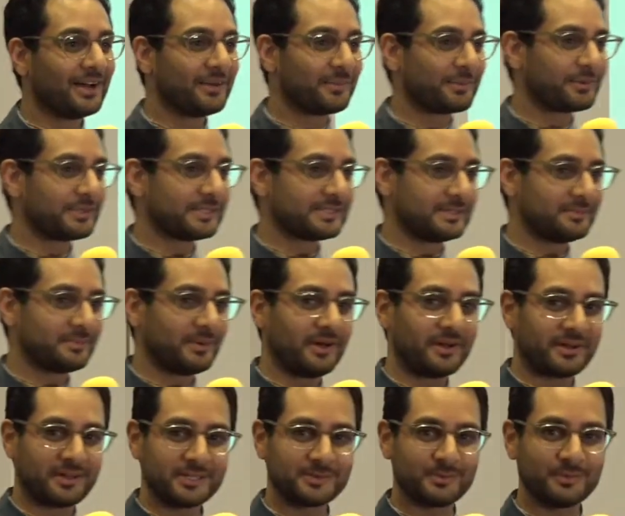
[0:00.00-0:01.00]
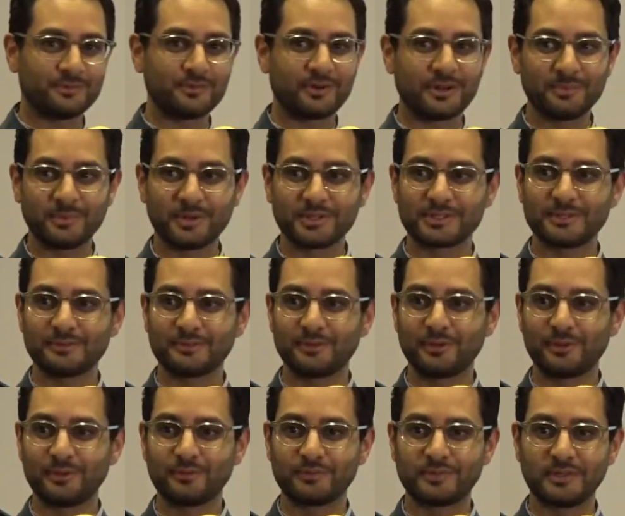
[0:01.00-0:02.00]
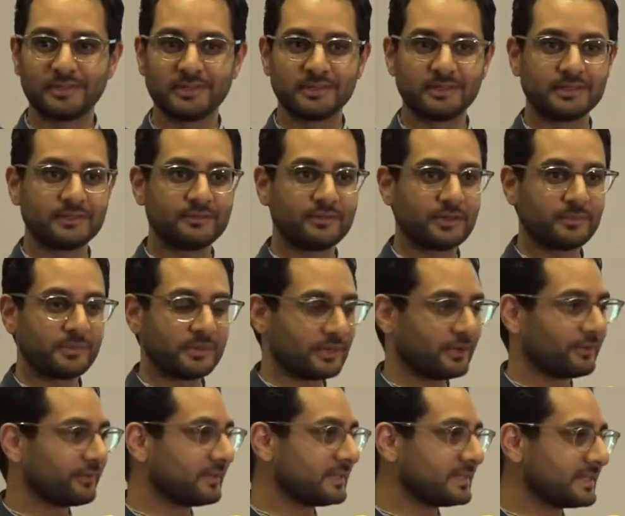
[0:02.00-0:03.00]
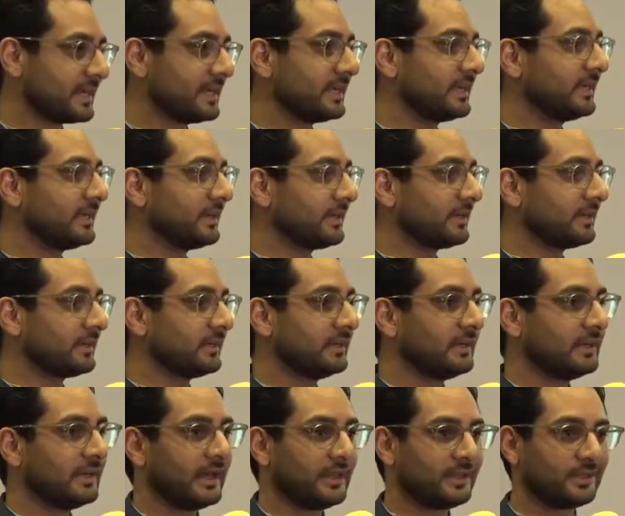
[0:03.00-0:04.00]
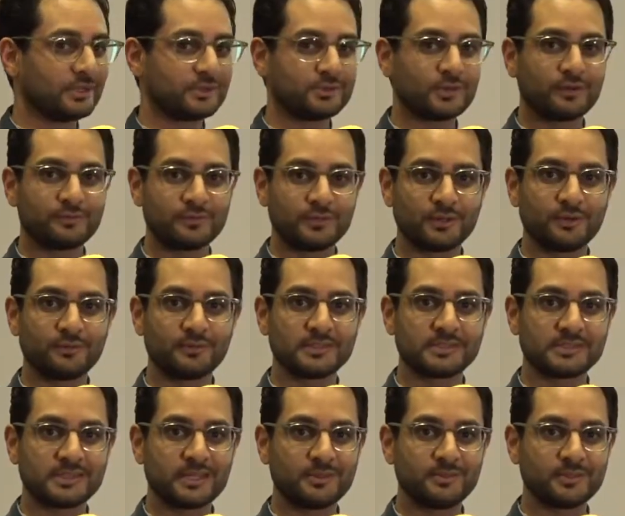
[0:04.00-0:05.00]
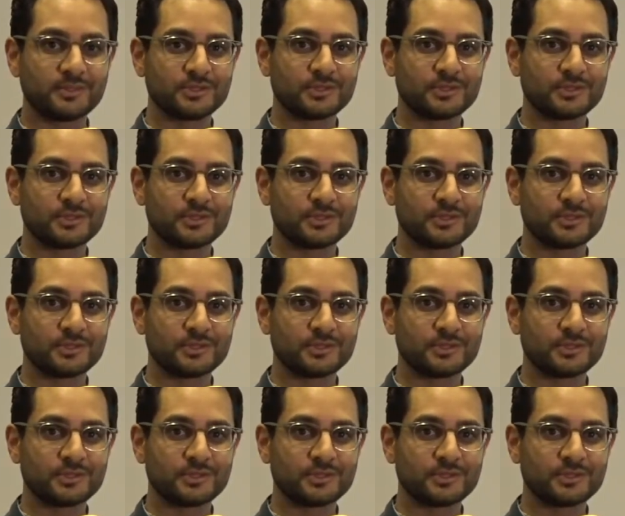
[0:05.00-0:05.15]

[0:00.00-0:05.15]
Kristen Barker has been very much involved in the developing of the day here and in the drafting of the statement.